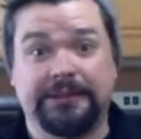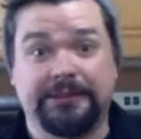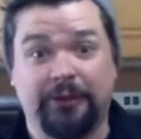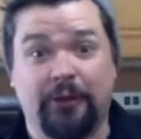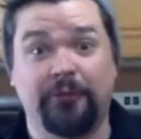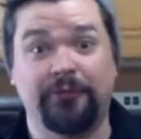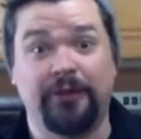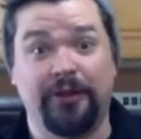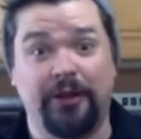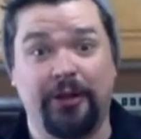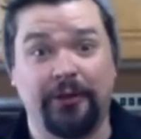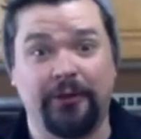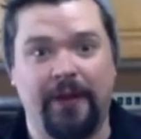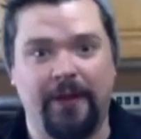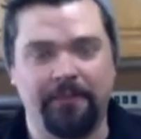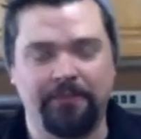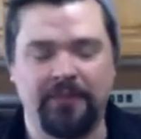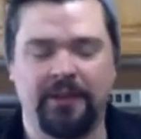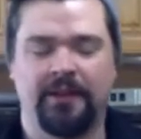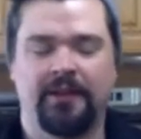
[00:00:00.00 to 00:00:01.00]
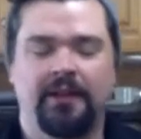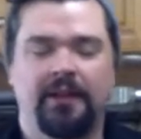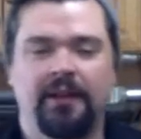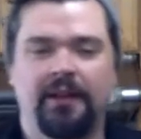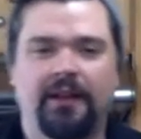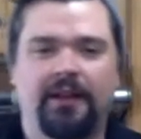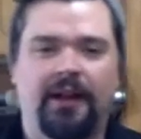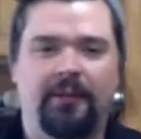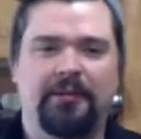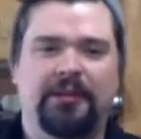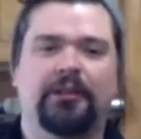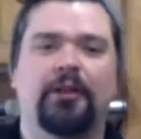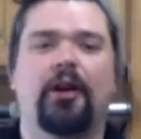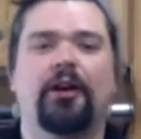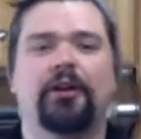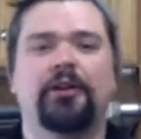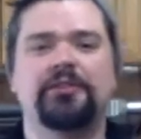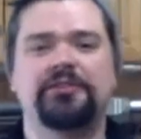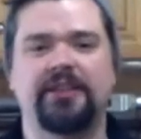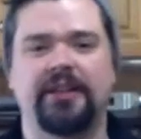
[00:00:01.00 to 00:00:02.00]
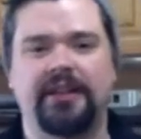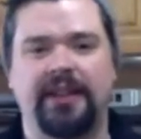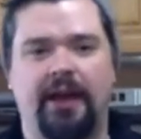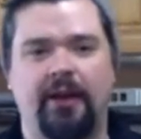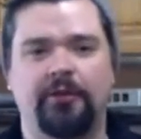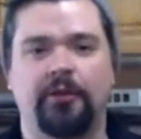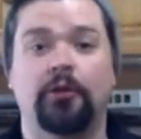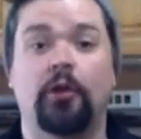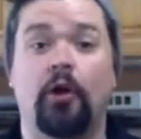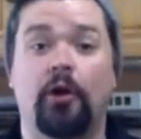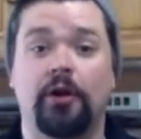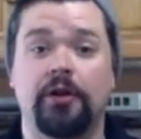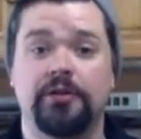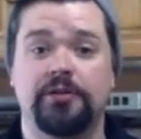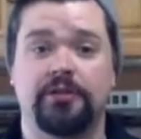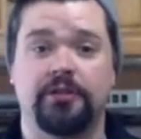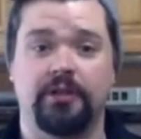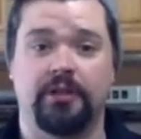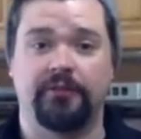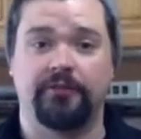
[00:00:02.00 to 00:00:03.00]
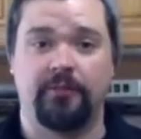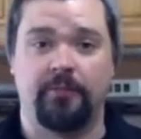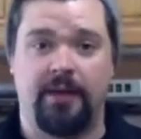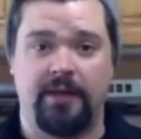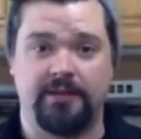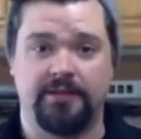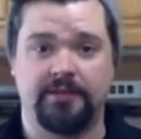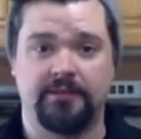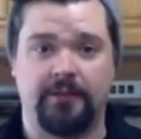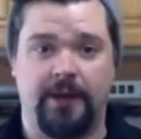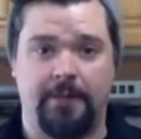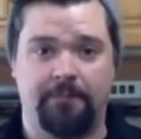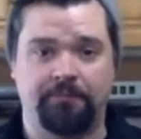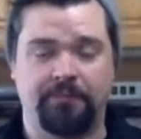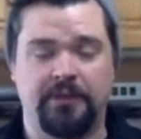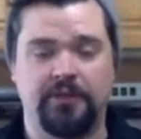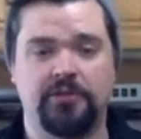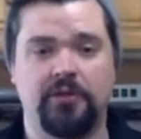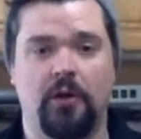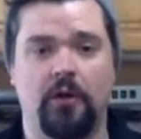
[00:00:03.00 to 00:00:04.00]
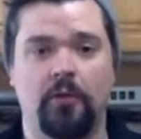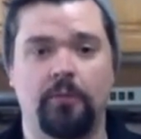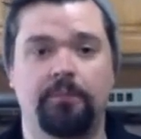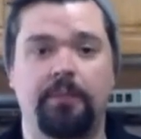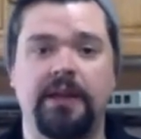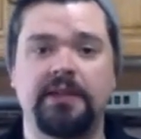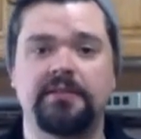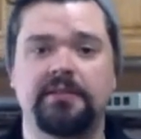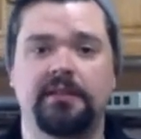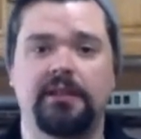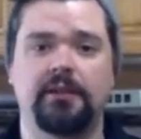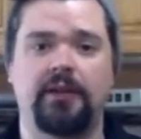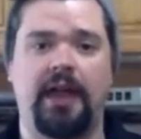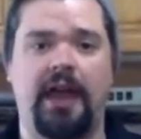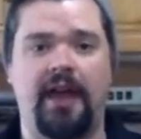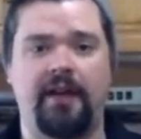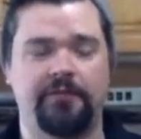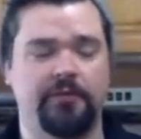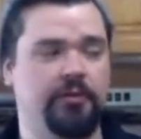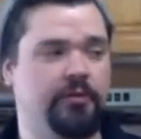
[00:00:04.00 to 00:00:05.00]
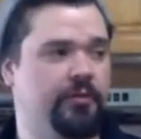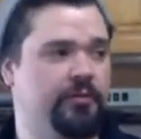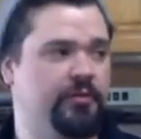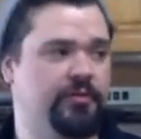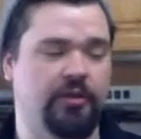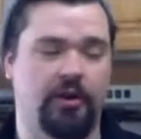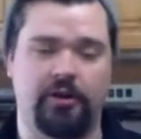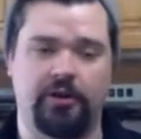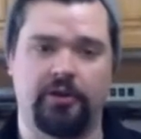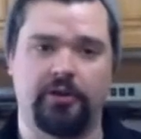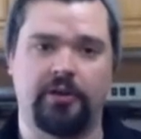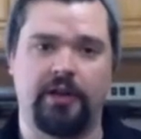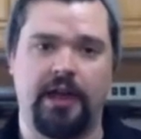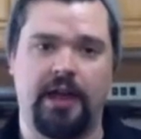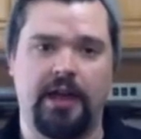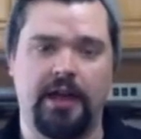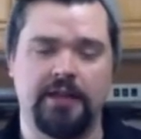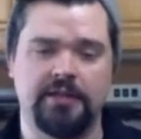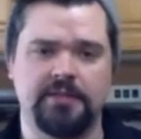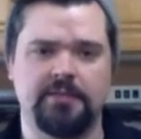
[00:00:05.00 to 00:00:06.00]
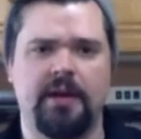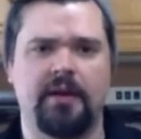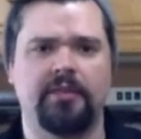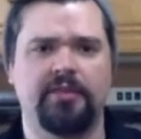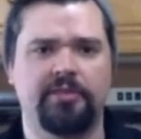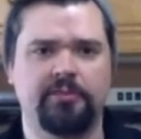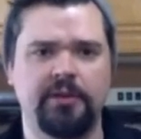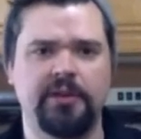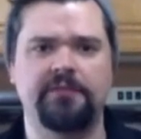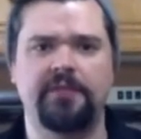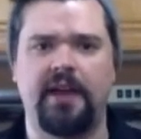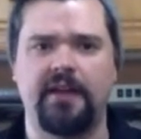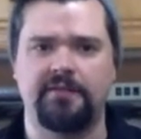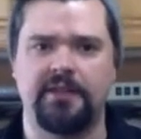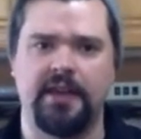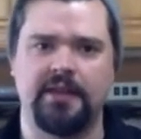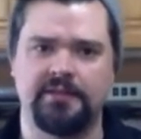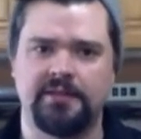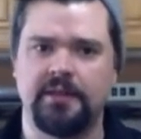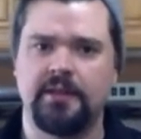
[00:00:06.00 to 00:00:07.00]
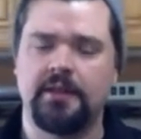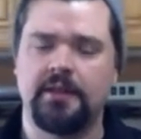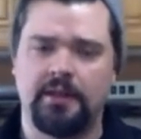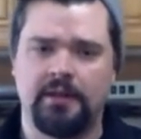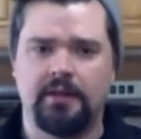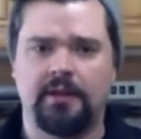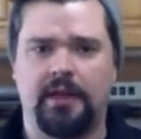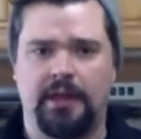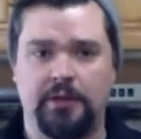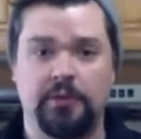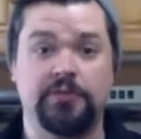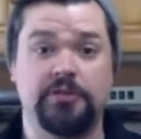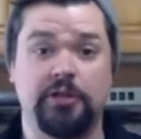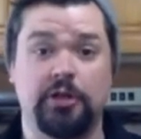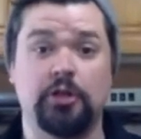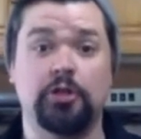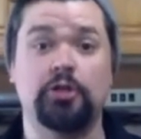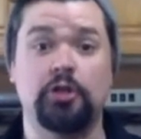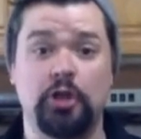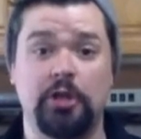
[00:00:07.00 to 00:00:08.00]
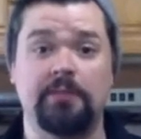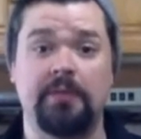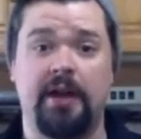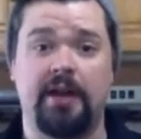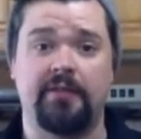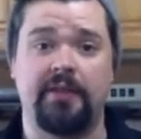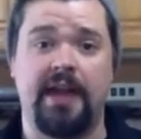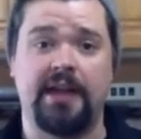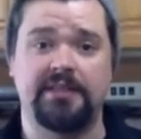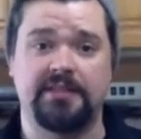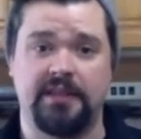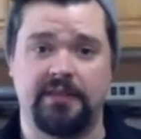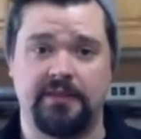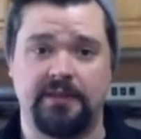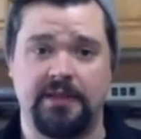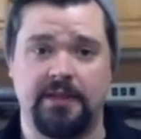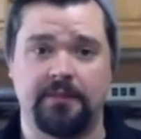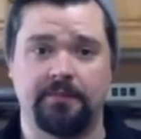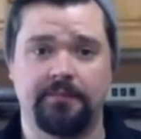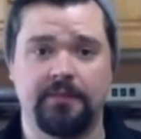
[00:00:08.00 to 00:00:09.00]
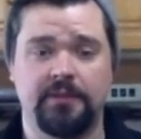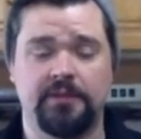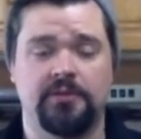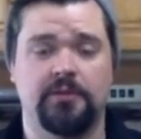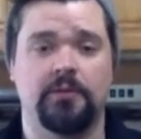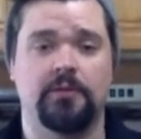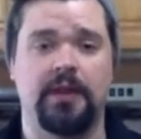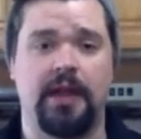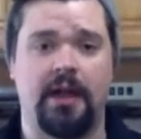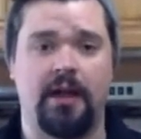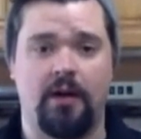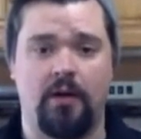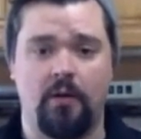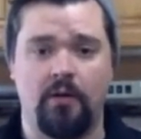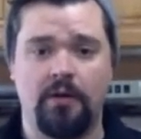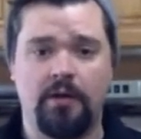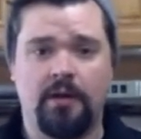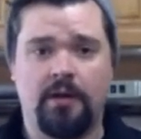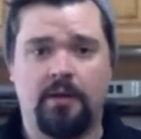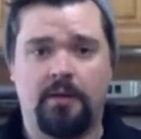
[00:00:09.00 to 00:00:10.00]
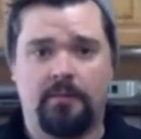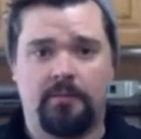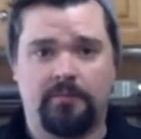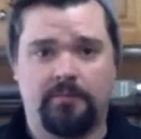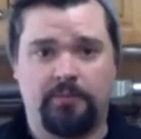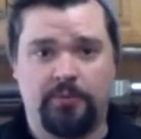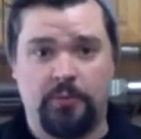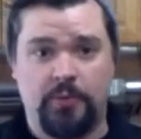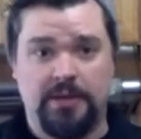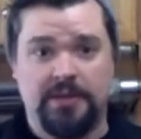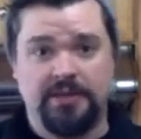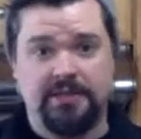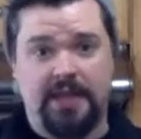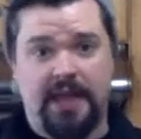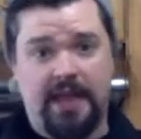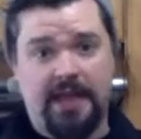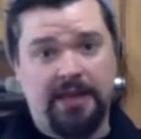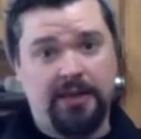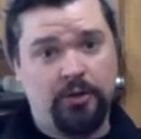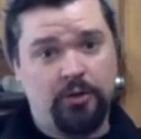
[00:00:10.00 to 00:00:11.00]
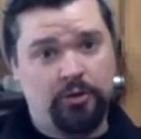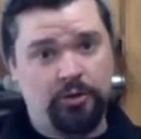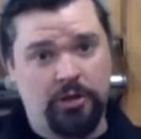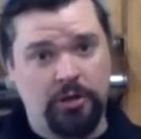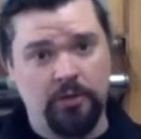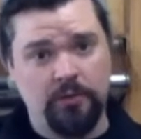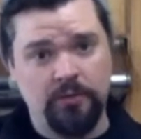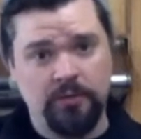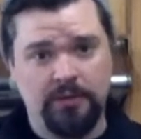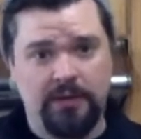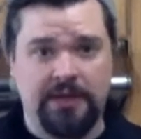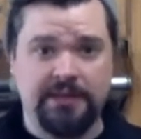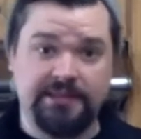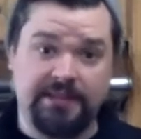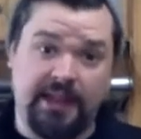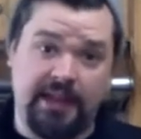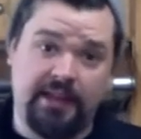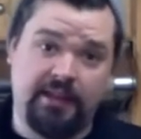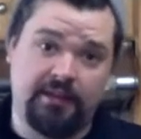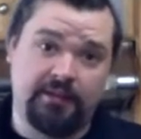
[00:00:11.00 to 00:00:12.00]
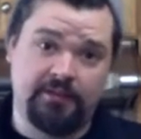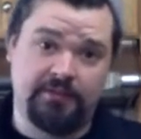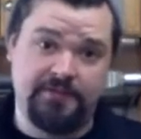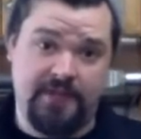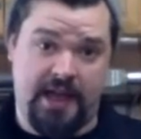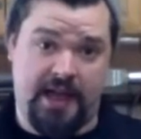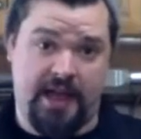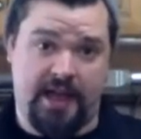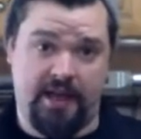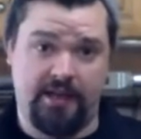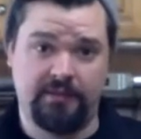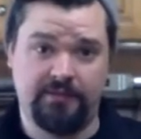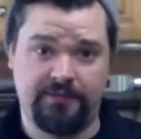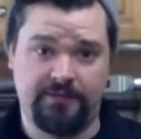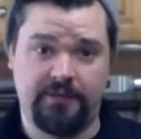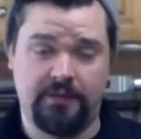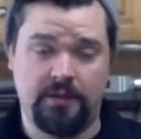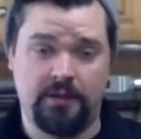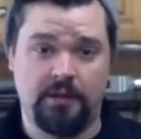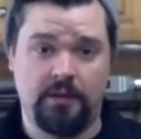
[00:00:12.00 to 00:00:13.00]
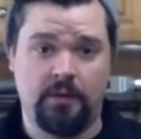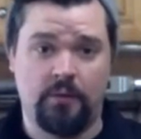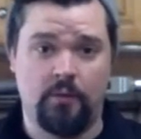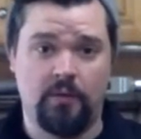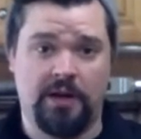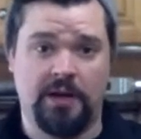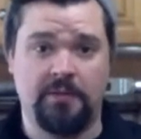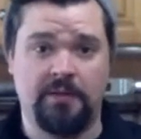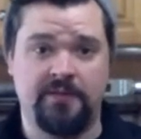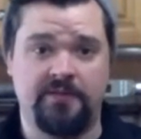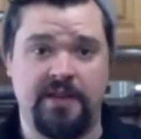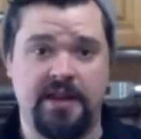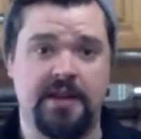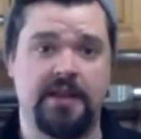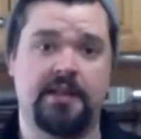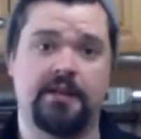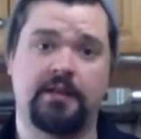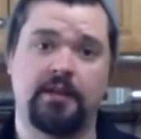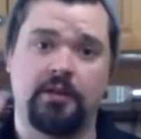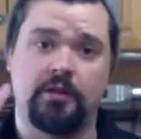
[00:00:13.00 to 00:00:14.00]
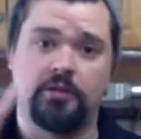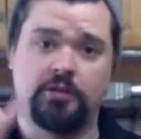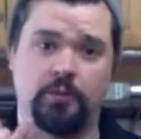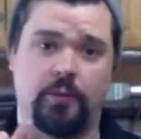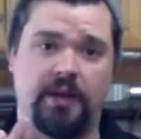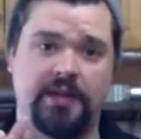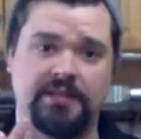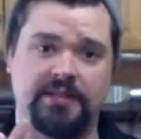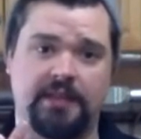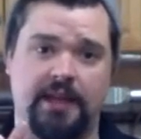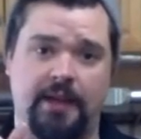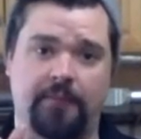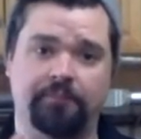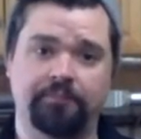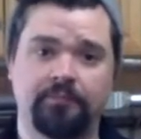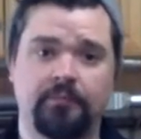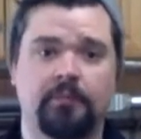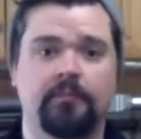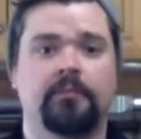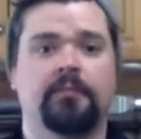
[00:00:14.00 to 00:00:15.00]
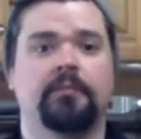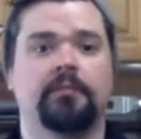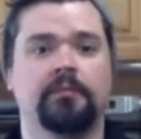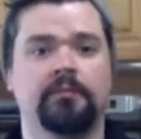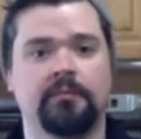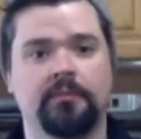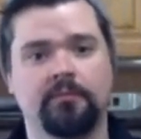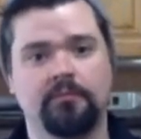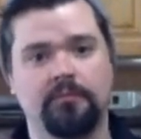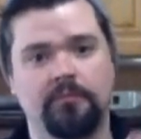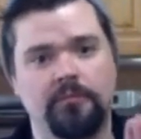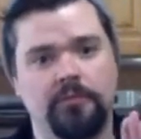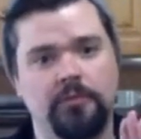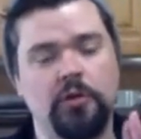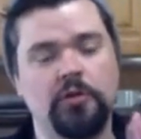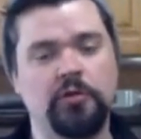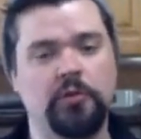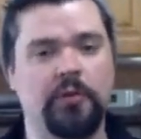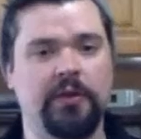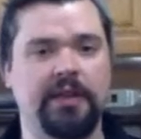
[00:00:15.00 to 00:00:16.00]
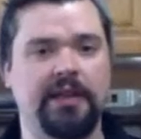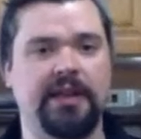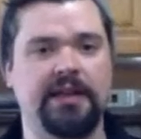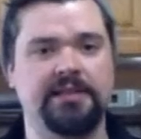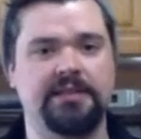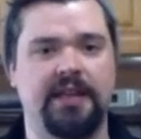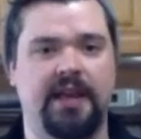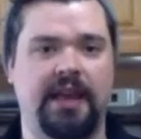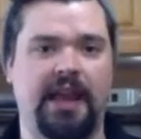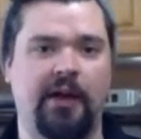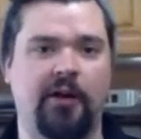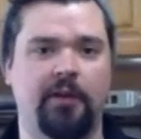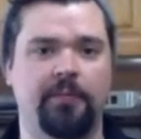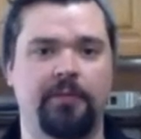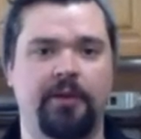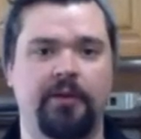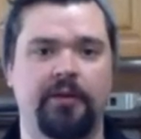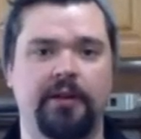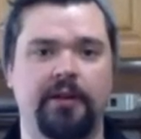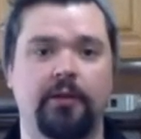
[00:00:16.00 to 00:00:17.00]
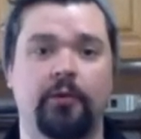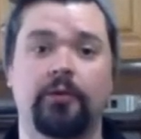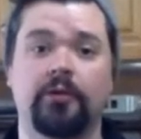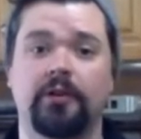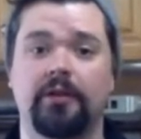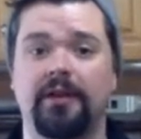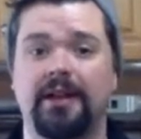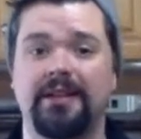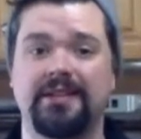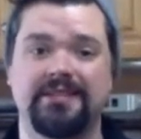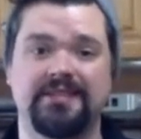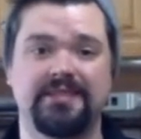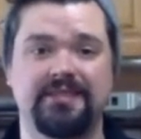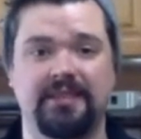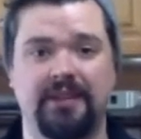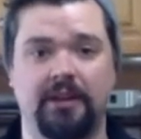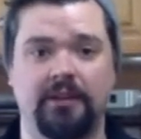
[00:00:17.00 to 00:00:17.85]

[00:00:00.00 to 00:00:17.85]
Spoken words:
Go figure, right? I mean, the longer you set it out, the longer it's going to ferment, right? So basically, after your starter has about 3 to 5 days, and you see a good amount of activity. So now, between day 2 and day 5, we're going to be feeding twice a day. Usually within like a 10-hour period, or as, a